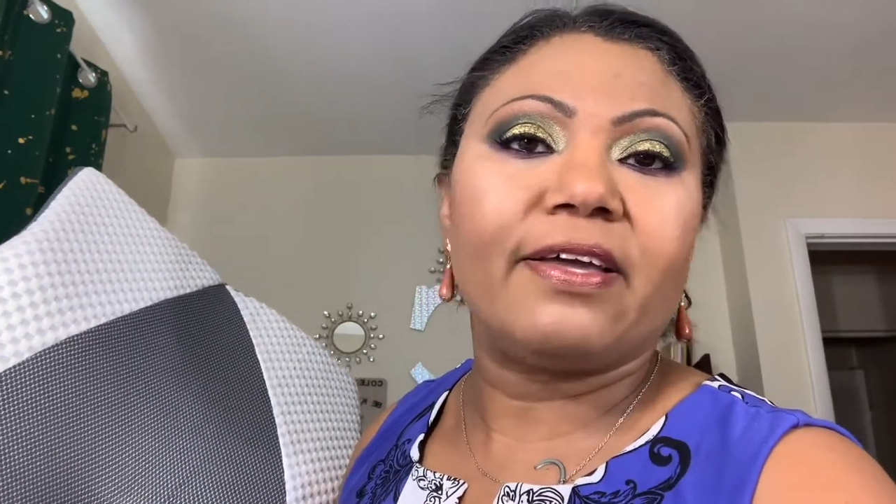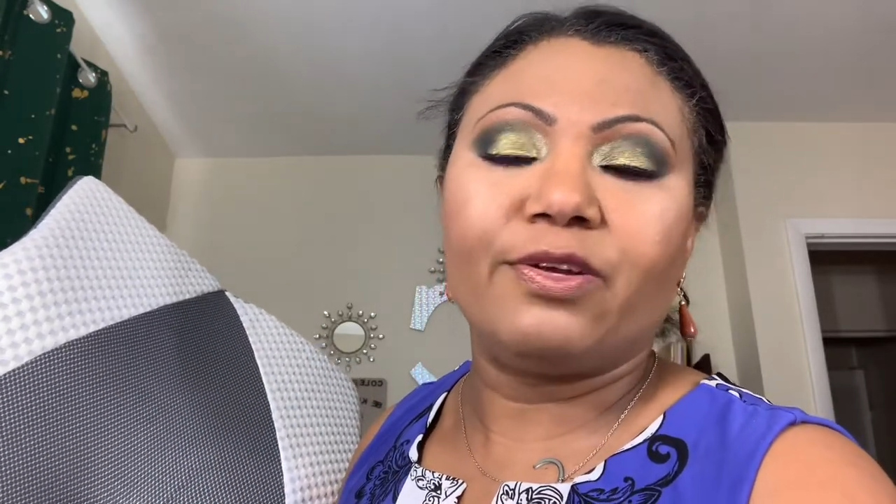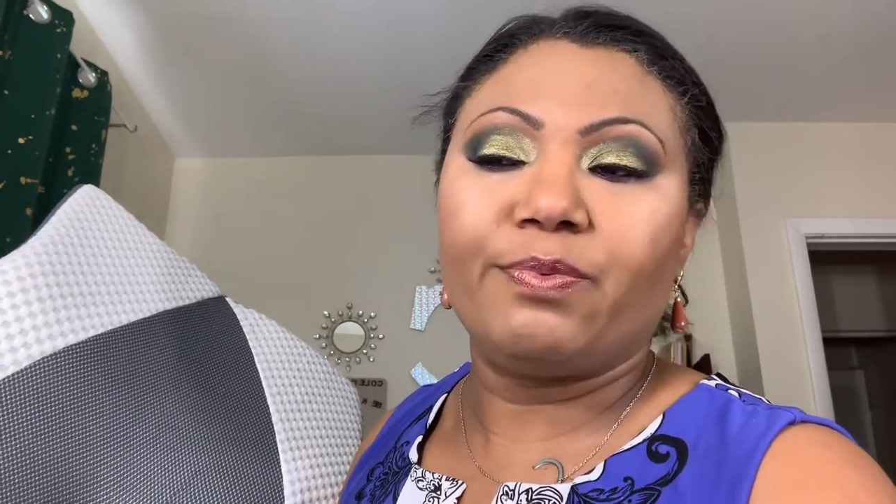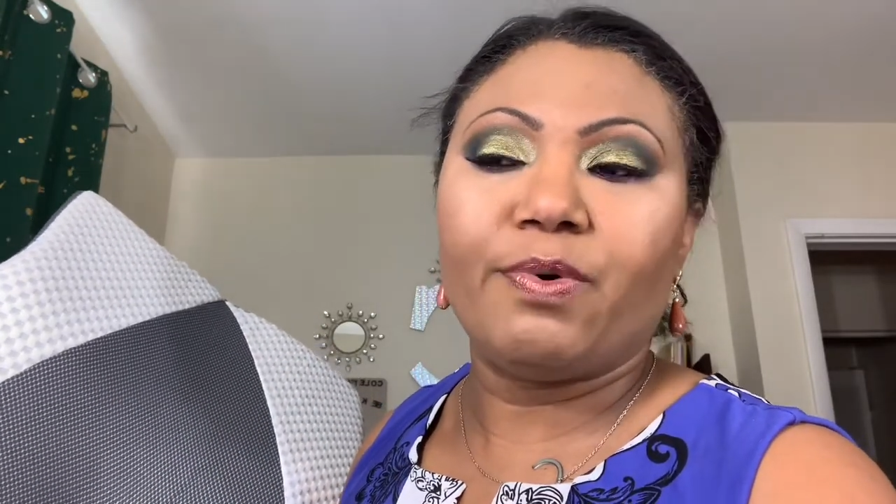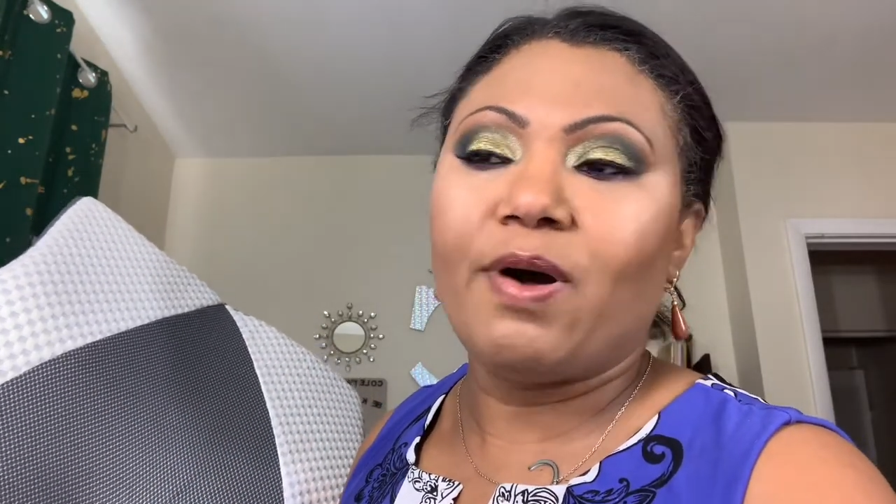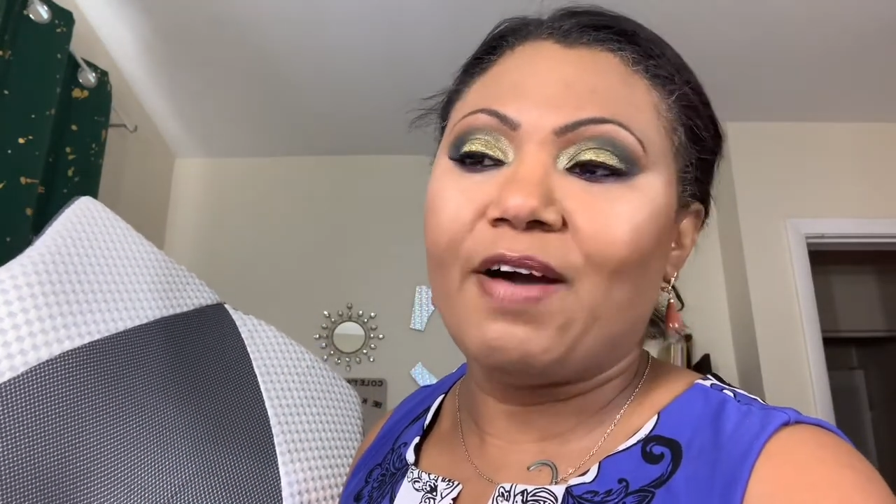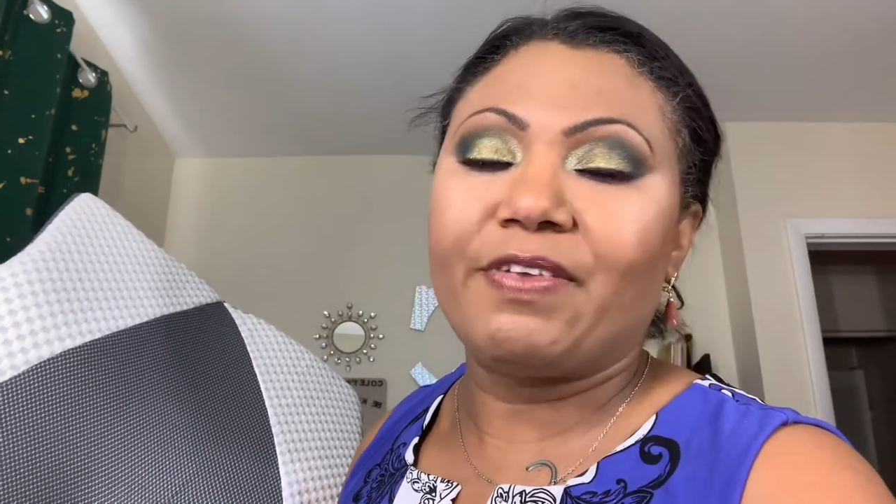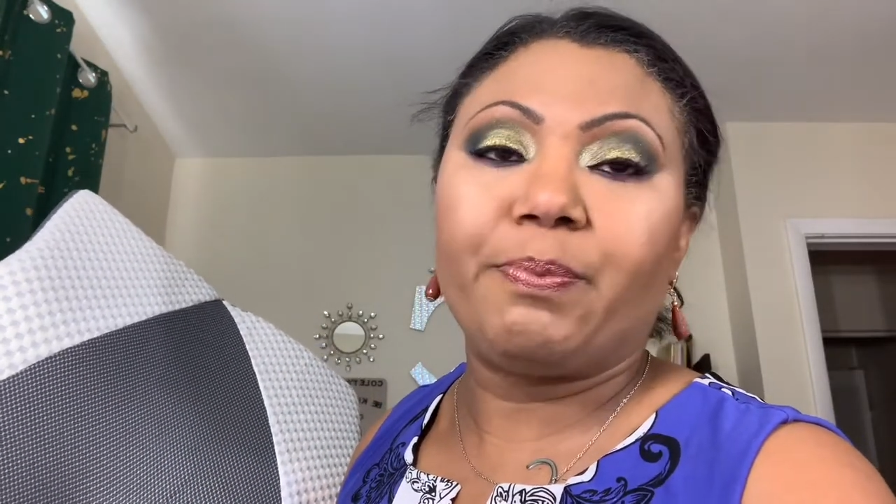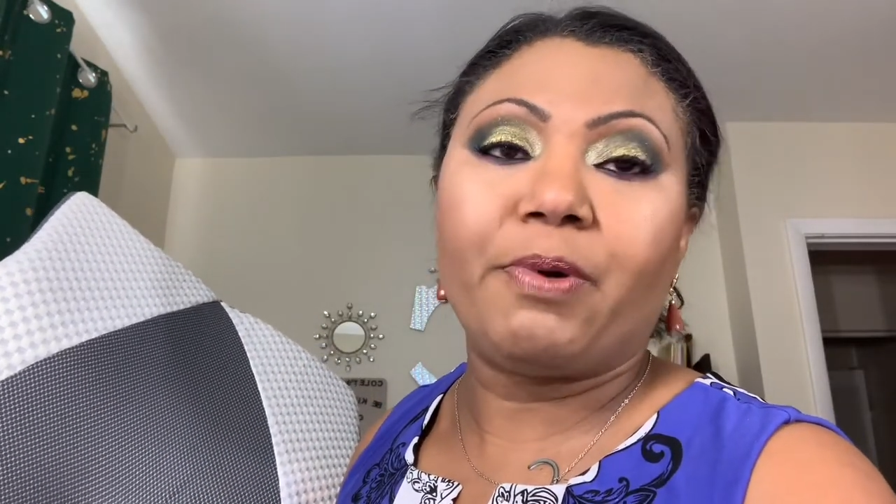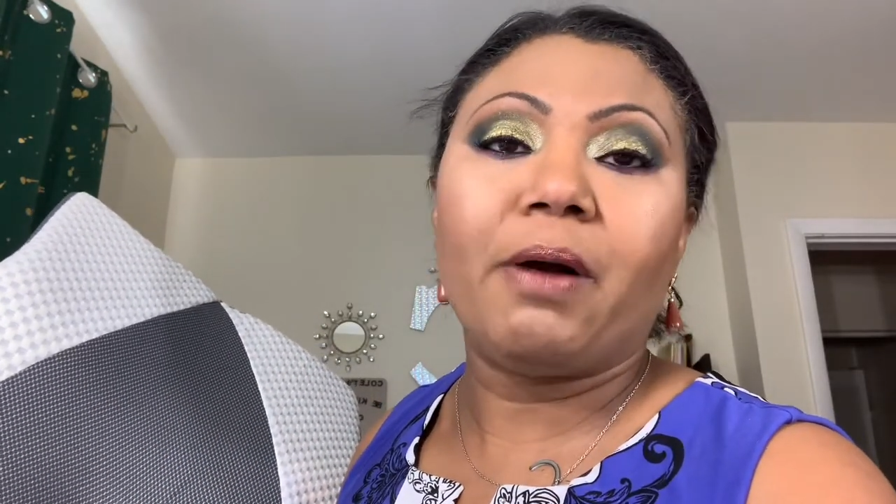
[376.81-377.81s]
and you won't have
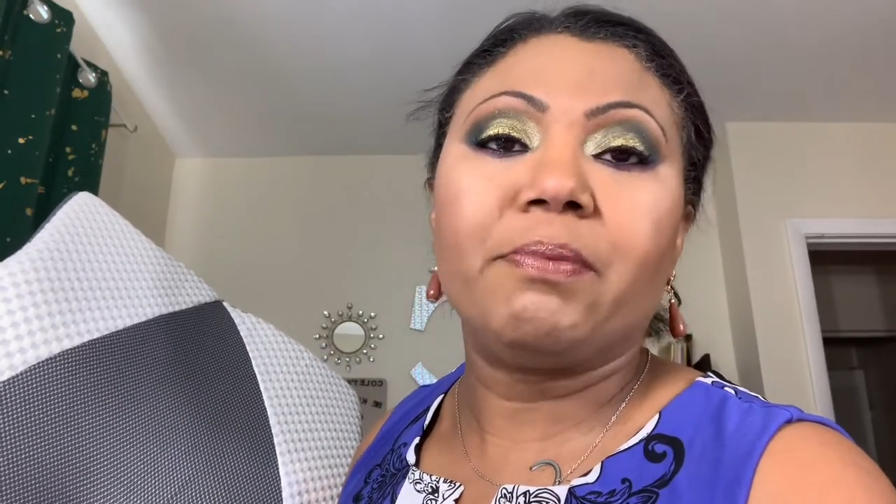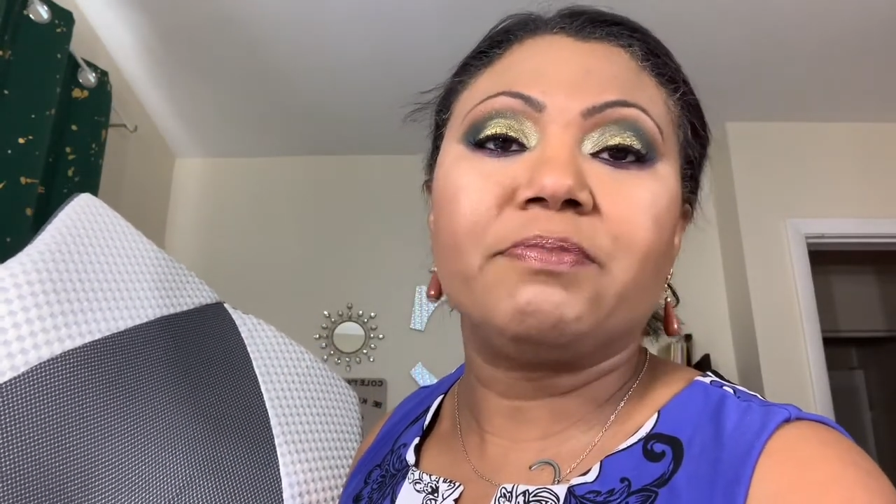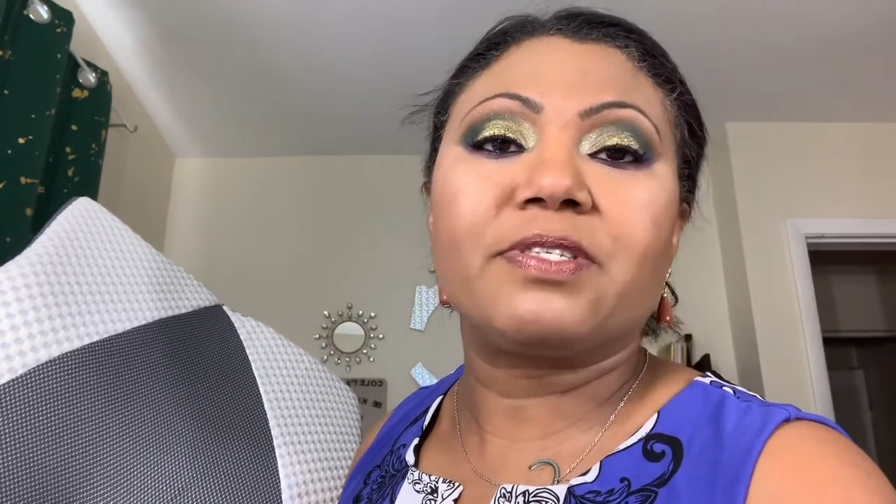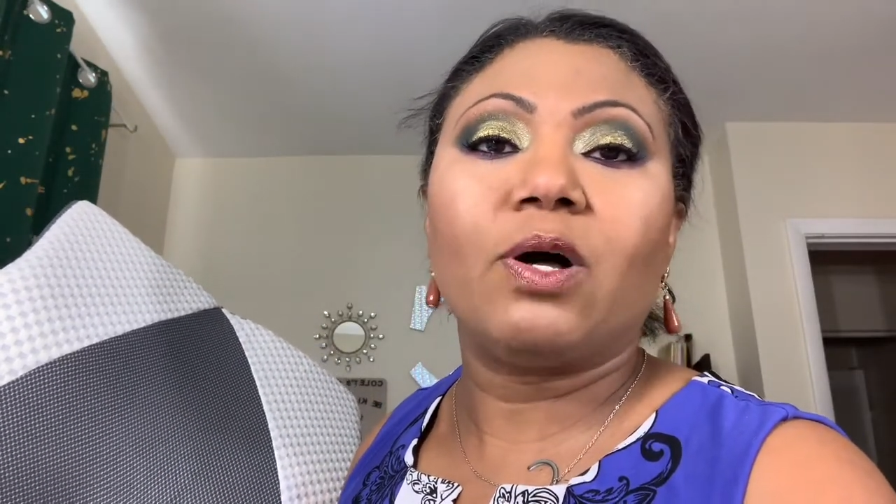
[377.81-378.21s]
any problems.